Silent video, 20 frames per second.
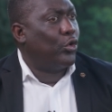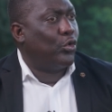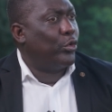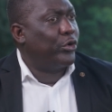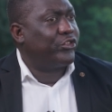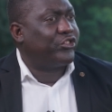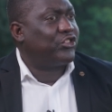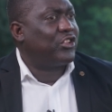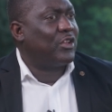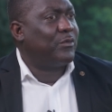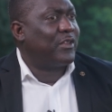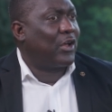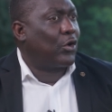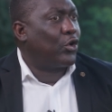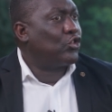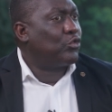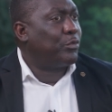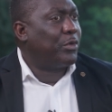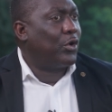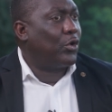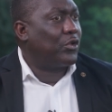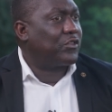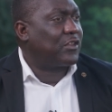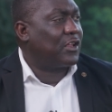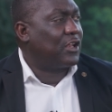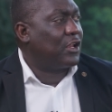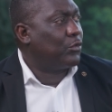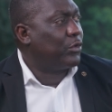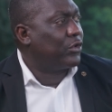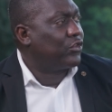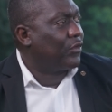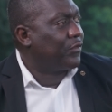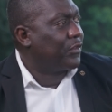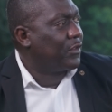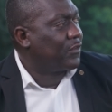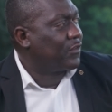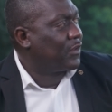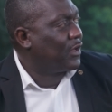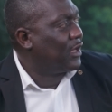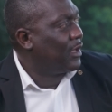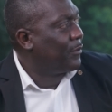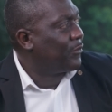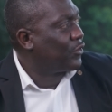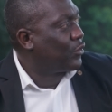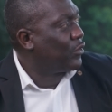which teams are going to be hosted in which of these stadiums.